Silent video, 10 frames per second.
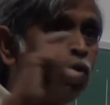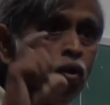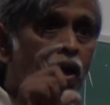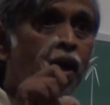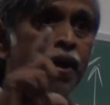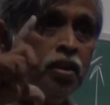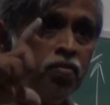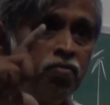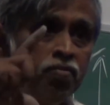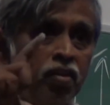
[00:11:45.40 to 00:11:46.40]
could lie
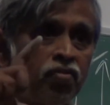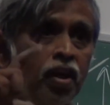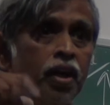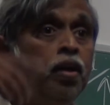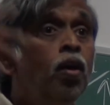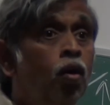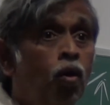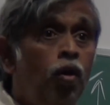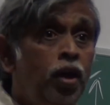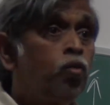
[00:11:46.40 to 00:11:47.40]
in the infrared,
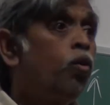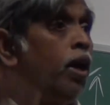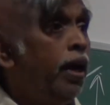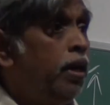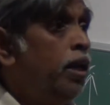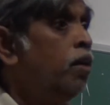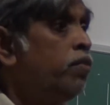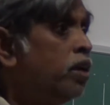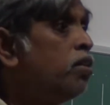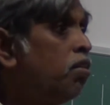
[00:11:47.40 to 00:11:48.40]
or it could lie in any of
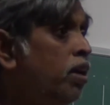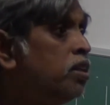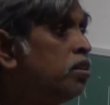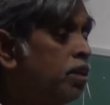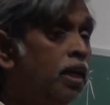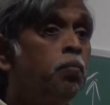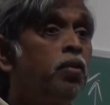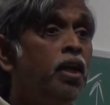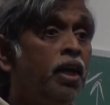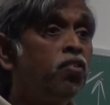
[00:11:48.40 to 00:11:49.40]
the other regions that I'm
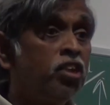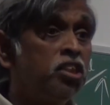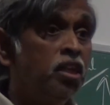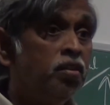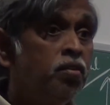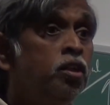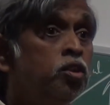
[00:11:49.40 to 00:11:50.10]
really interested in.